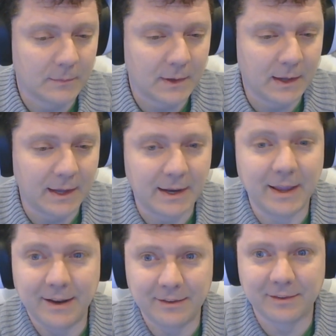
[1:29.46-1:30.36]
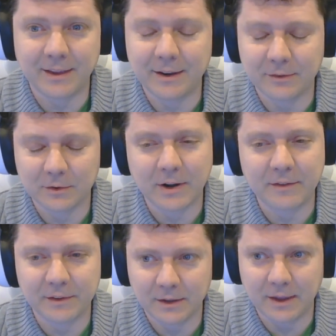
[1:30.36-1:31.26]
and it is a
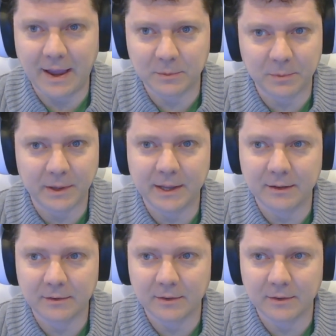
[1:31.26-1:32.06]
terrific. You have to play it.